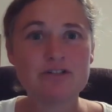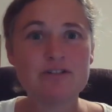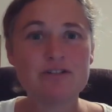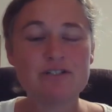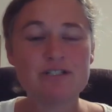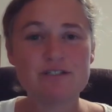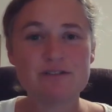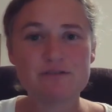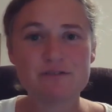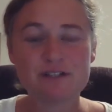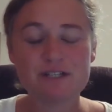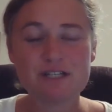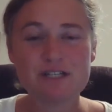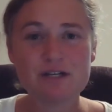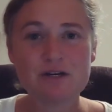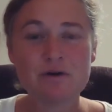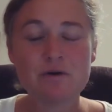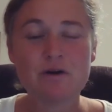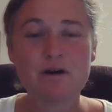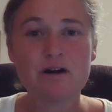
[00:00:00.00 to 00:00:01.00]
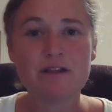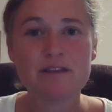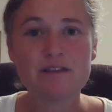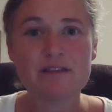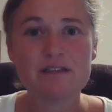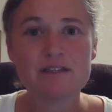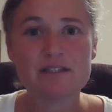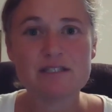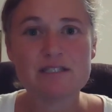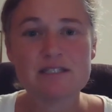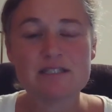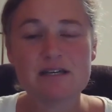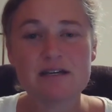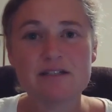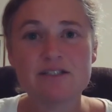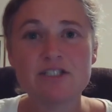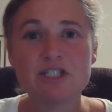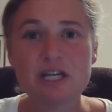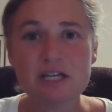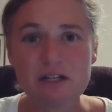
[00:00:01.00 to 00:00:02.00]
There's a video on this
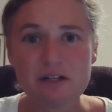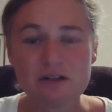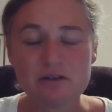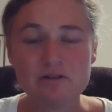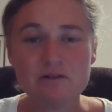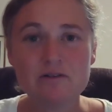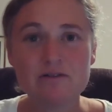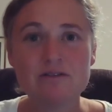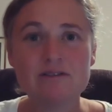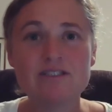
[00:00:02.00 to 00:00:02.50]
channel